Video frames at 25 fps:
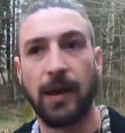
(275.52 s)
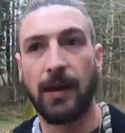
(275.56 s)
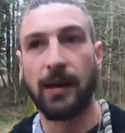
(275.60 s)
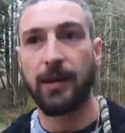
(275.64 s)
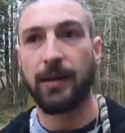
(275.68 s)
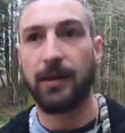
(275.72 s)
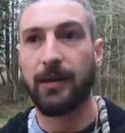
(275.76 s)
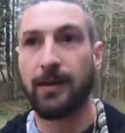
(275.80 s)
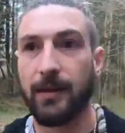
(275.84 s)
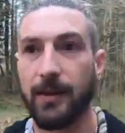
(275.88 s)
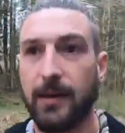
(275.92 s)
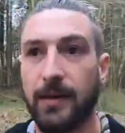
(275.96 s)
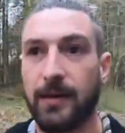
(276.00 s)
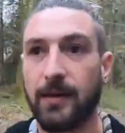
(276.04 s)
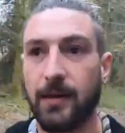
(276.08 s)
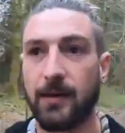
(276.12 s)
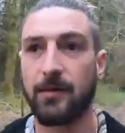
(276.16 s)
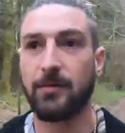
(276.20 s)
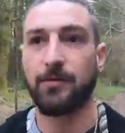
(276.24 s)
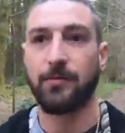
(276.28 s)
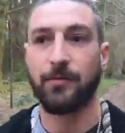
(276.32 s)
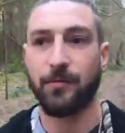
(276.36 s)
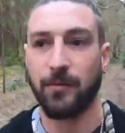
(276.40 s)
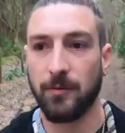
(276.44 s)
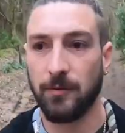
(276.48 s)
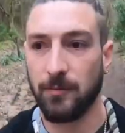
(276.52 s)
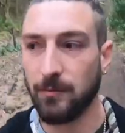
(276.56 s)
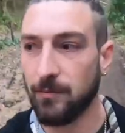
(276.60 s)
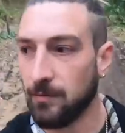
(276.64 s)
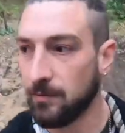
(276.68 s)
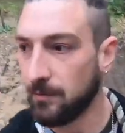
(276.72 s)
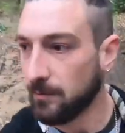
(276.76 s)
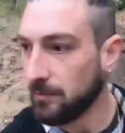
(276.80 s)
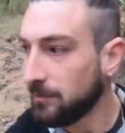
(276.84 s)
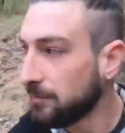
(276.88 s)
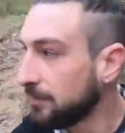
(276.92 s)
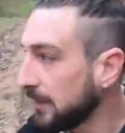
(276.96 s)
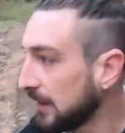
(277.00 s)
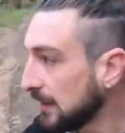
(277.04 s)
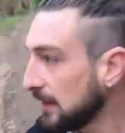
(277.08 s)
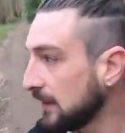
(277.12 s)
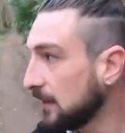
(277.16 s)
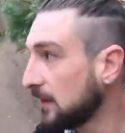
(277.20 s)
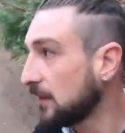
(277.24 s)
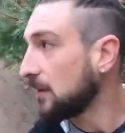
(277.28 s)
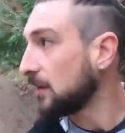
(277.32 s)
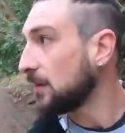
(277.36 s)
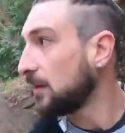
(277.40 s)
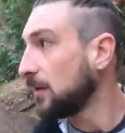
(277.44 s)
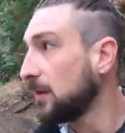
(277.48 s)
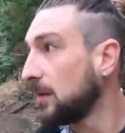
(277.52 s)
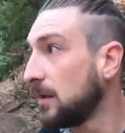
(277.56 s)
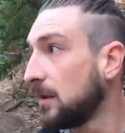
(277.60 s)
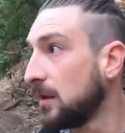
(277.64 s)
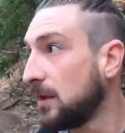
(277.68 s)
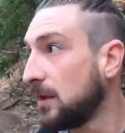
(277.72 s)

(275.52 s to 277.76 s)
And it goes from big like